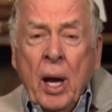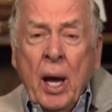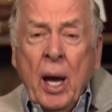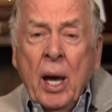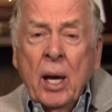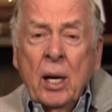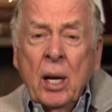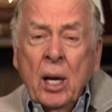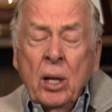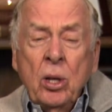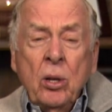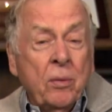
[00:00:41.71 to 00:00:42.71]
And
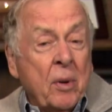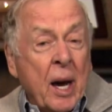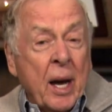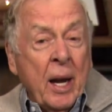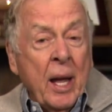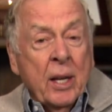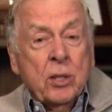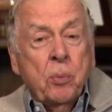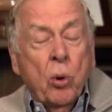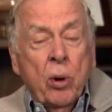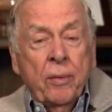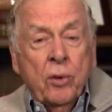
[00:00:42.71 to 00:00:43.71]
uh, you've got
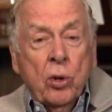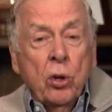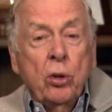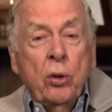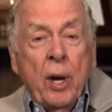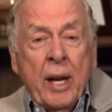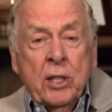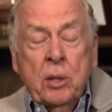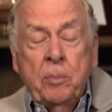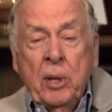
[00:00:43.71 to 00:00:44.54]
export of crude has to